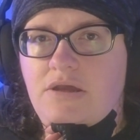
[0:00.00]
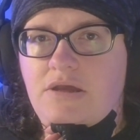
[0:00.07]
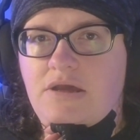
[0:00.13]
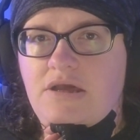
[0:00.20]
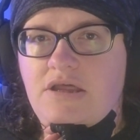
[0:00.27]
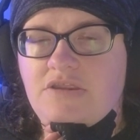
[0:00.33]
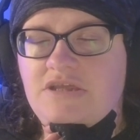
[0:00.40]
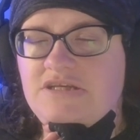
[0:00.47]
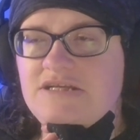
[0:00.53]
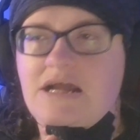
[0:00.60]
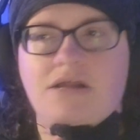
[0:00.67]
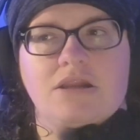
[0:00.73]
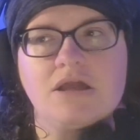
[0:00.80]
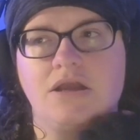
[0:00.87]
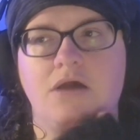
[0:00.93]
I think
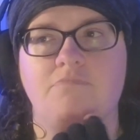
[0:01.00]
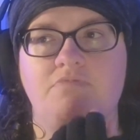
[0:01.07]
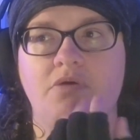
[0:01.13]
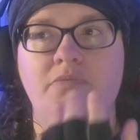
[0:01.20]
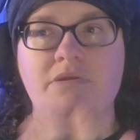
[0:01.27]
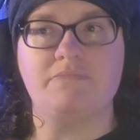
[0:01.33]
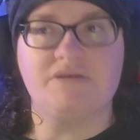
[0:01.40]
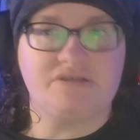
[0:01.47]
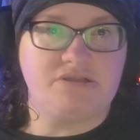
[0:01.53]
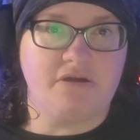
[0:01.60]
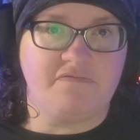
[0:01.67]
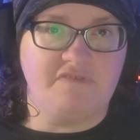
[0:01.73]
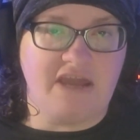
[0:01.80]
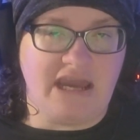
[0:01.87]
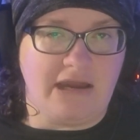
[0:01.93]
that, like, I probably missed stuff
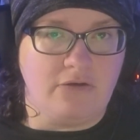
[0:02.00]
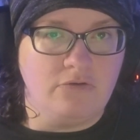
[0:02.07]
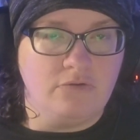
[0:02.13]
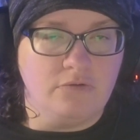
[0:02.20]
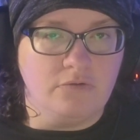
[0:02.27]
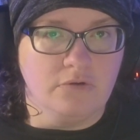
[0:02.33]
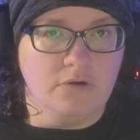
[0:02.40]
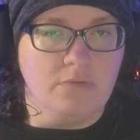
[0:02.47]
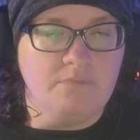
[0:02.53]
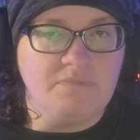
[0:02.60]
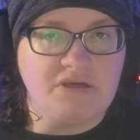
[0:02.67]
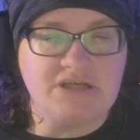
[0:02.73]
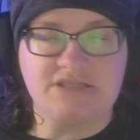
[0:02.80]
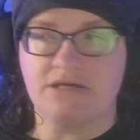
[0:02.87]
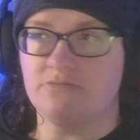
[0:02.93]
now
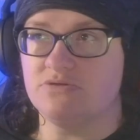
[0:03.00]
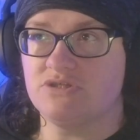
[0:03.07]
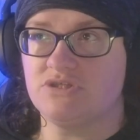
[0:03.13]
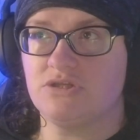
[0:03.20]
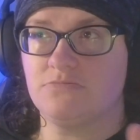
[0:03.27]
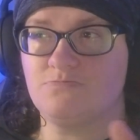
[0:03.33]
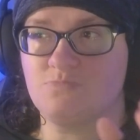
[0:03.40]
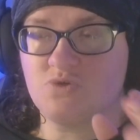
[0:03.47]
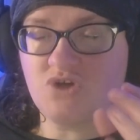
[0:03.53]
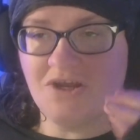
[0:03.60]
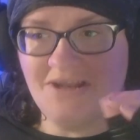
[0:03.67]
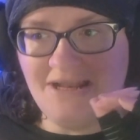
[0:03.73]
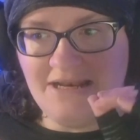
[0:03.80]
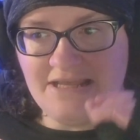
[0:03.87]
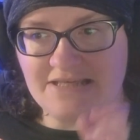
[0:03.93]
because I was trying
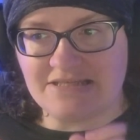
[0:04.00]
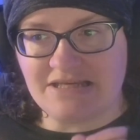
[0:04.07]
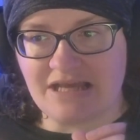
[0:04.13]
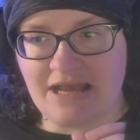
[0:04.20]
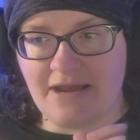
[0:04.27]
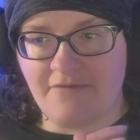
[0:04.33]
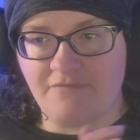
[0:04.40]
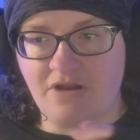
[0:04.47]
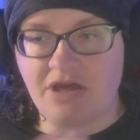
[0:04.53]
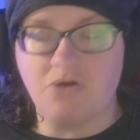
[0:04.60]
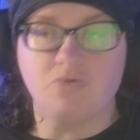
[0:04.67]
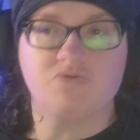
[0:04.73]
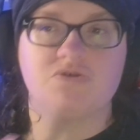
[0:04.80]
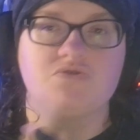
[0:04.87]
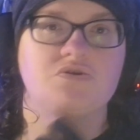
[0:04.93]
to listen carefully and
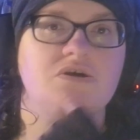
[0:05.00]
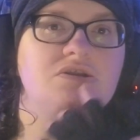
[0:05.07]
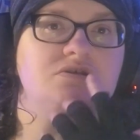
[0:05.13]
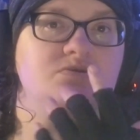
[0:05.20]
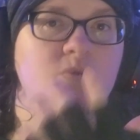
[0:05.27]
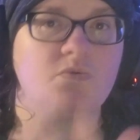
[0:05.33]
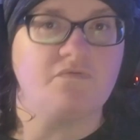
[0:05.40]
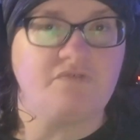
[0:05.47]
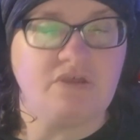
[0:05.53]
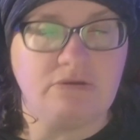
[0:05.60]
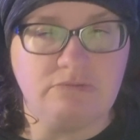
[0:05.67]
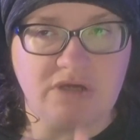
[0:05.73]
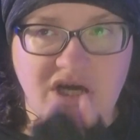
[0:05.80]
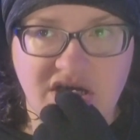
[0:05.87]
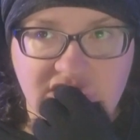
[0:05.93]
also trying to talk for you
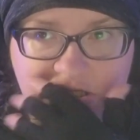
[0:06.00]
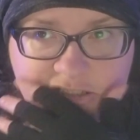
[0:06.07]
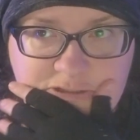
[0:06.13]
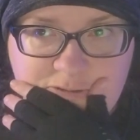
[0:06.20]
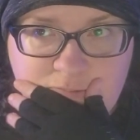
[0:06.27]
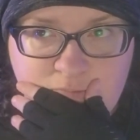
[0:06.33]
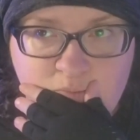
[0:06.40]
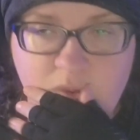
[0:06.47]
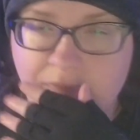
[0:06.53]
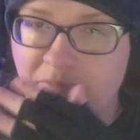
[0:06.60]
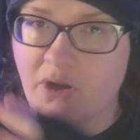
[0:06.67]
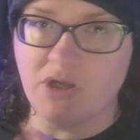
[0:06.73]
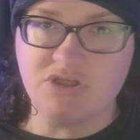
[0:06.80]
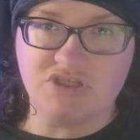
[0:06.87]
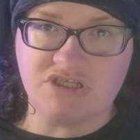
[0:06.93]
guys.
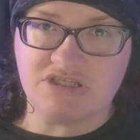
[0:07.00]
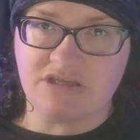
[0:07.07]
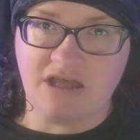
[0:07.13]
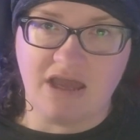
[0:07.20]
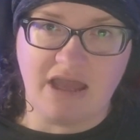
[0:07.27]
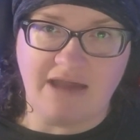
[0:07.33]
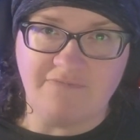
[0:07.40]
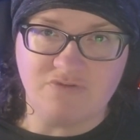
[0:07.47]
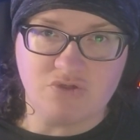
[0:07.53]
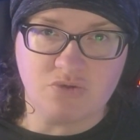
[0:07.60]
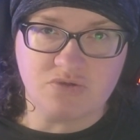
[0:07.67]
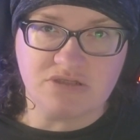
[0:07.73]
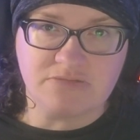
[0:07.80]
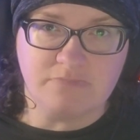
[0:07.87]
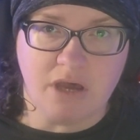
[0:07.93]
Apologies that I haven't
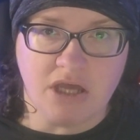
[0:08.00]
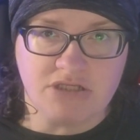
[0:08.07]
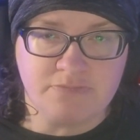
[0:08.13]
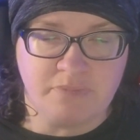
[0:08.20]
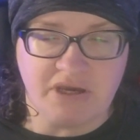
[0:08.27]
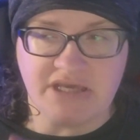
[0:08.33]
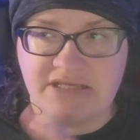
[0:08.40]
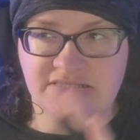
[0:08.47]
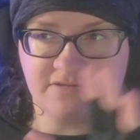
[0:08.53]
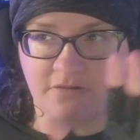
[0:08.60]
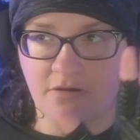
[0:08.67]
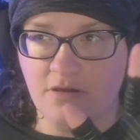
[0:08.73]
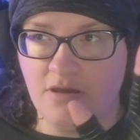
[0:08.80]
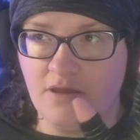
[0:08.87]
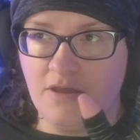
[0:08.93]
talked as much, but it's
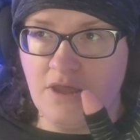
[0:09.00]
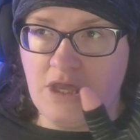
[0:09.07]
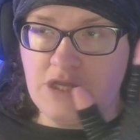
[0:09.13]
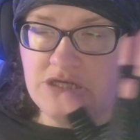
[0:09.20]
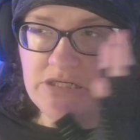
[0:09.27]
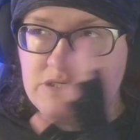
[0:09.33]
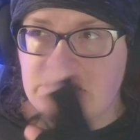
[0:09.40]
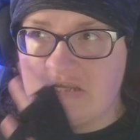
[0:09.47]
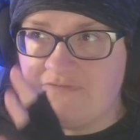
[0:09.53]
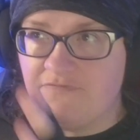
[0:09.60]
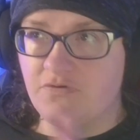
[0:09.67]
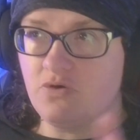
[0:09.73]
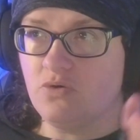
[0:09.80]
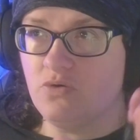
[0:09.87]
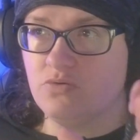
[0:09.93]

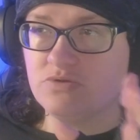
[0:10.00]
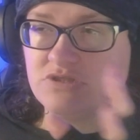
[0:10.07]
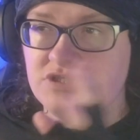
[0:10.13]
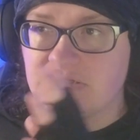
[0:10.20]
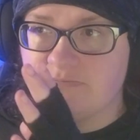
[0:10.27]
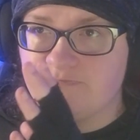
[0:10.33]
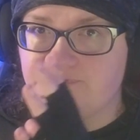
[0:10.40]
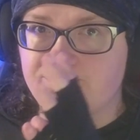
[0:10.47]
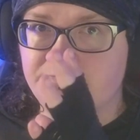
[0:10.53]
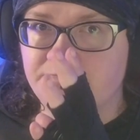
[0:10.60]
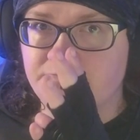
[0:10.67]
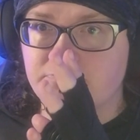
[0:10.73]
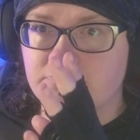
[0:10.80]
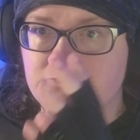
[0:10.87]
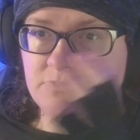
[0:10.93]
difficult to
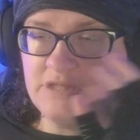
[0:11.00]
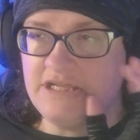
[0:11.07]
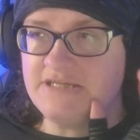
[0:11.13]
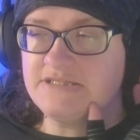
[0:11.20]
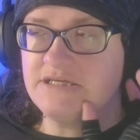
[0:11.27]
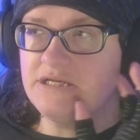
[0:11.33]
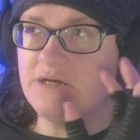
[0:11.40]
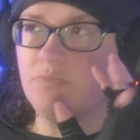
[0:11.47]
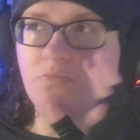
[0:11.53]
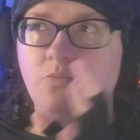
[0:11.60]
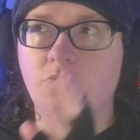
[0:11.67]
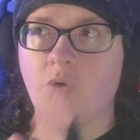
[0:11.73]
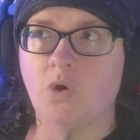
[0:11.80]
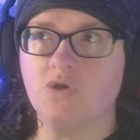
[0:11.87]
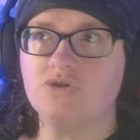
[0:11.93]
listen and
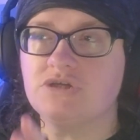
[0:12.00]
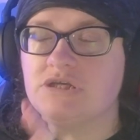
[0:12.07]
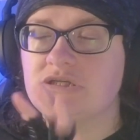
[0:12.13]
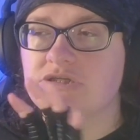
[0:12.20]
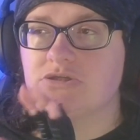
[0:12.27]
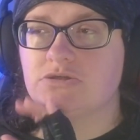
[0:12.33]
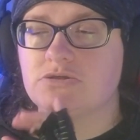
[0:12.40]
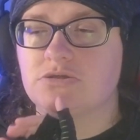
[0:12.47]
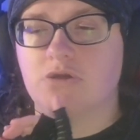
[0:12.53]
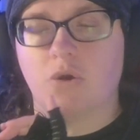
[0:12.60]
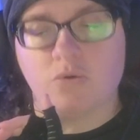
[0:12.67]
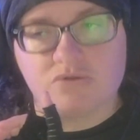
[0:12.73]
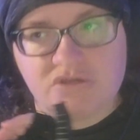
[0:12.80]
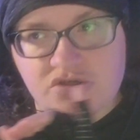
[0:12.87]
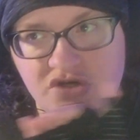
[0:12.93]
watch and
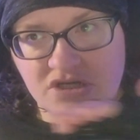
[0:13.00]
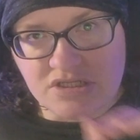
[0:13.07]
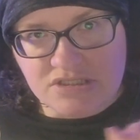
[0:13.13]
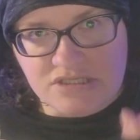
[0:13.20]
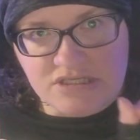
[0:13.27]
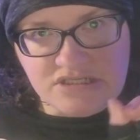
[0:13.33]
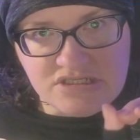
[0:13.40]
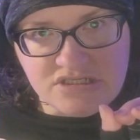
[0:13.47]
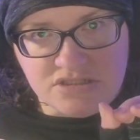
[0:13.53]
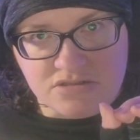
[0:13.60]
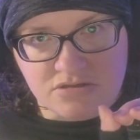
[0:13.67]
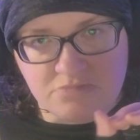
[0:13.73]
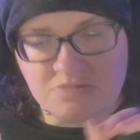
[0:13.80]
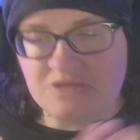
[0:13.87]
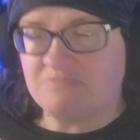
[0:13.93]
also try to see the
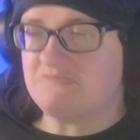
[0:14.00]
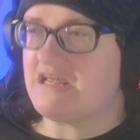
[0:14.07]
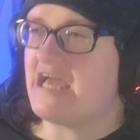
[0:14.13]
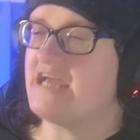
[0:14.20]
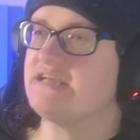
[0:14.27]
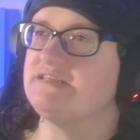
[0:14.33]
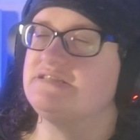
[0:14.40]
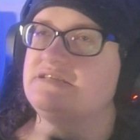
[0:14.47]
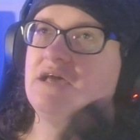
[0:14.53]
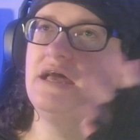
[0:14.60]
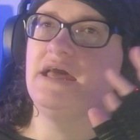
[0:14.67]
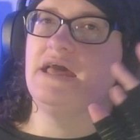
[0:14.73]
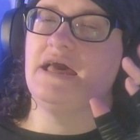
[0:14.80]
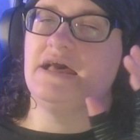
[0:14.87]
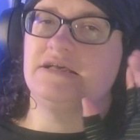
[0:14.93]
descriptive text.
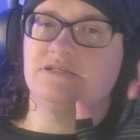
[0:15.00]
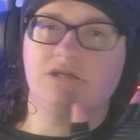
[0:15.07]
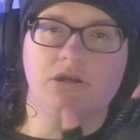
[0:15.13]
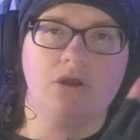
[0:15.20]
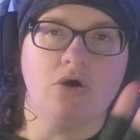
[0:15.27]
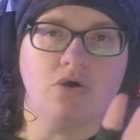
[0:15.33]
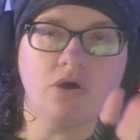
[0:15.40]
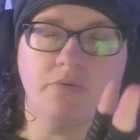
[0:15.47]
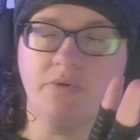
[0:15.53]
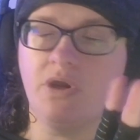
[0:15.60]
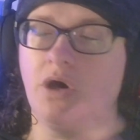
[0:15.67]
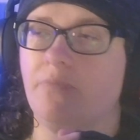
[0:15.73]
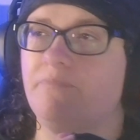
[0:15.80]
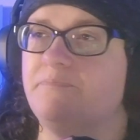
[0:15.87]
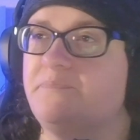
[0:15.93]
There's a lot going on.